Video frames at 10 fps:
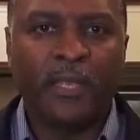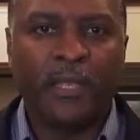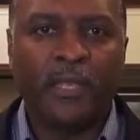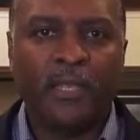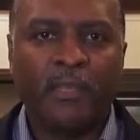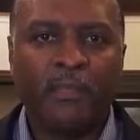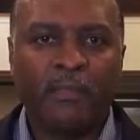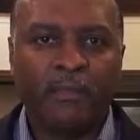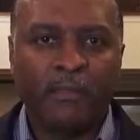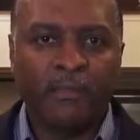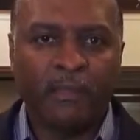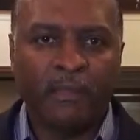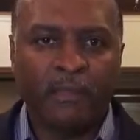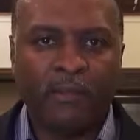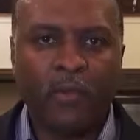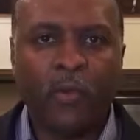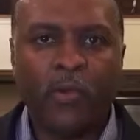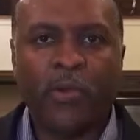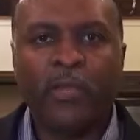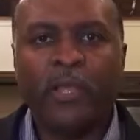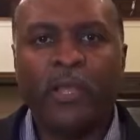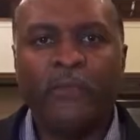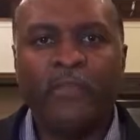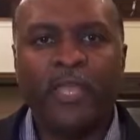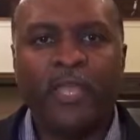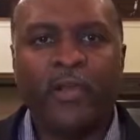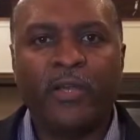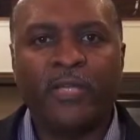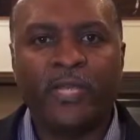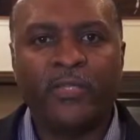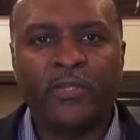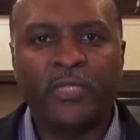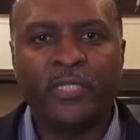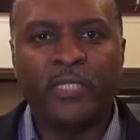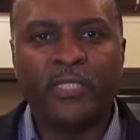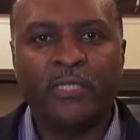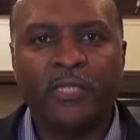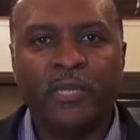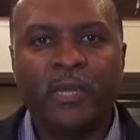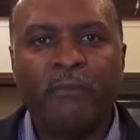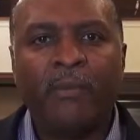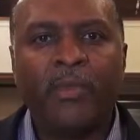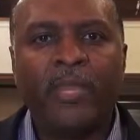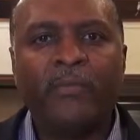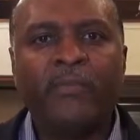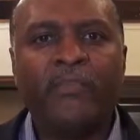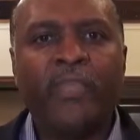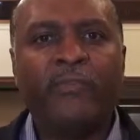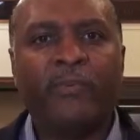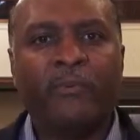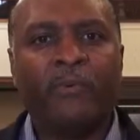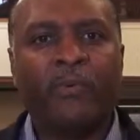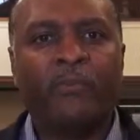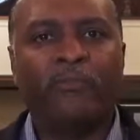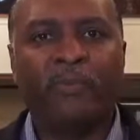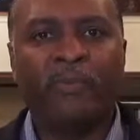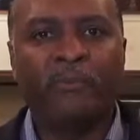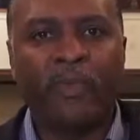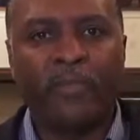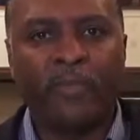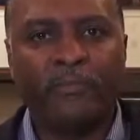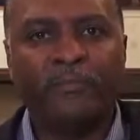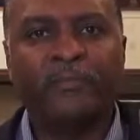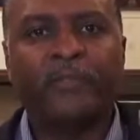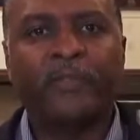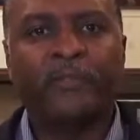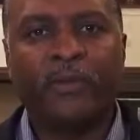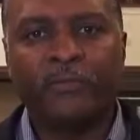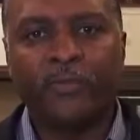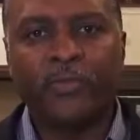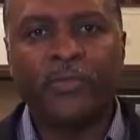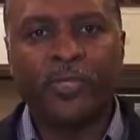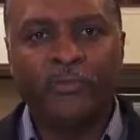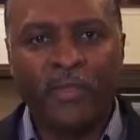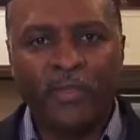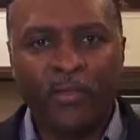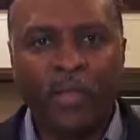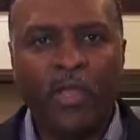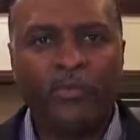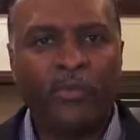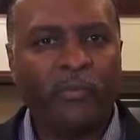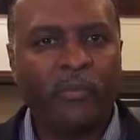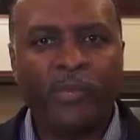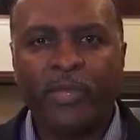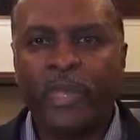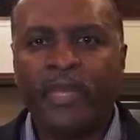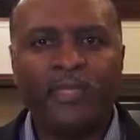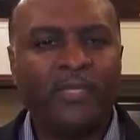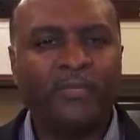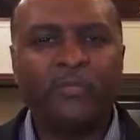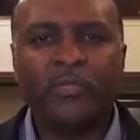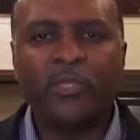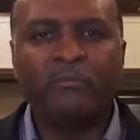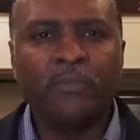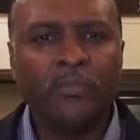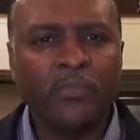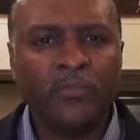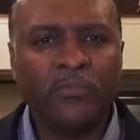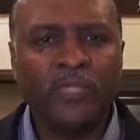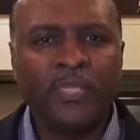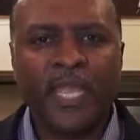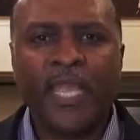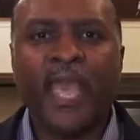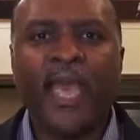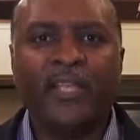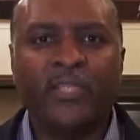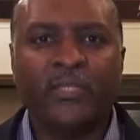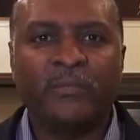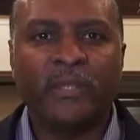in the court of King Artaxerxes. But when he receives a report from his brother from Jerusalem that the walls were broken down, he was really moved to take action.